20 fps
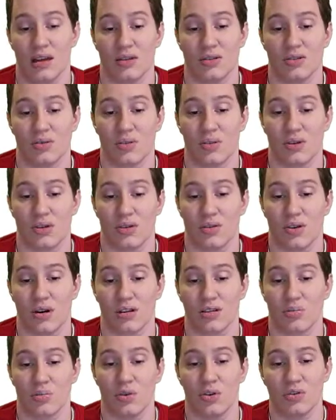So we're going to
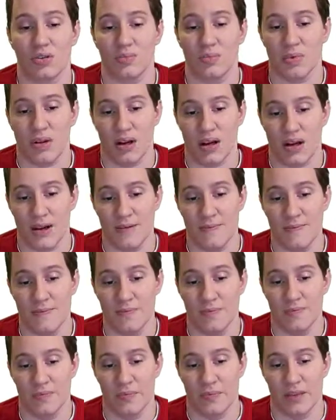cross multiply.
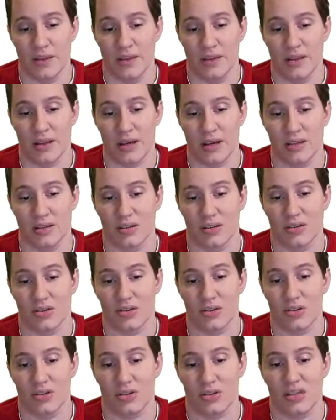That's
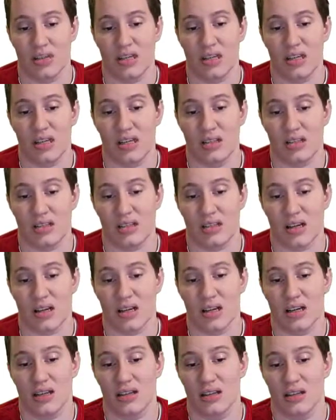13
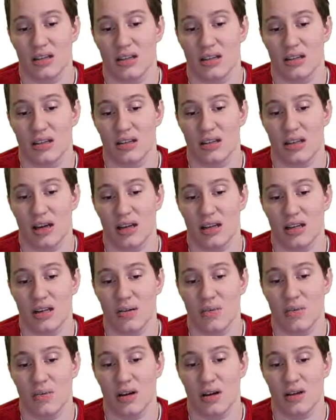sine
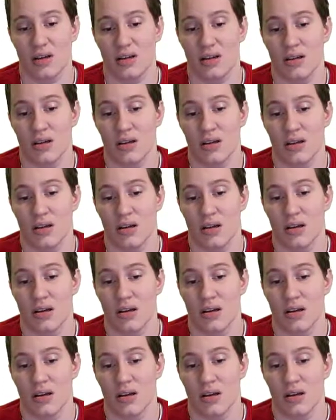91
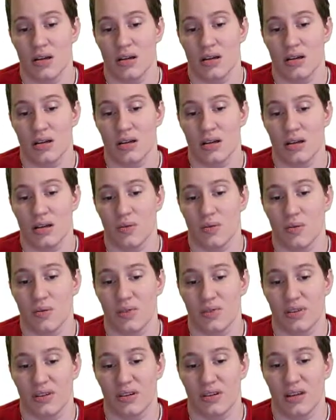
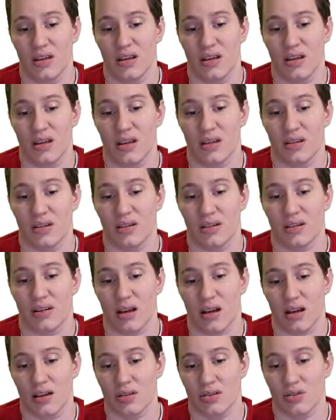equals C
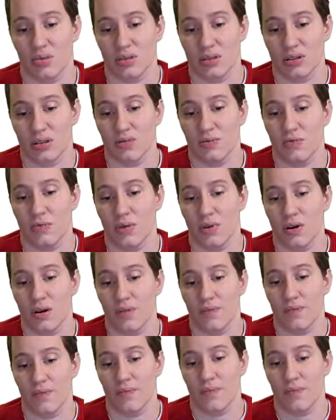sine 24.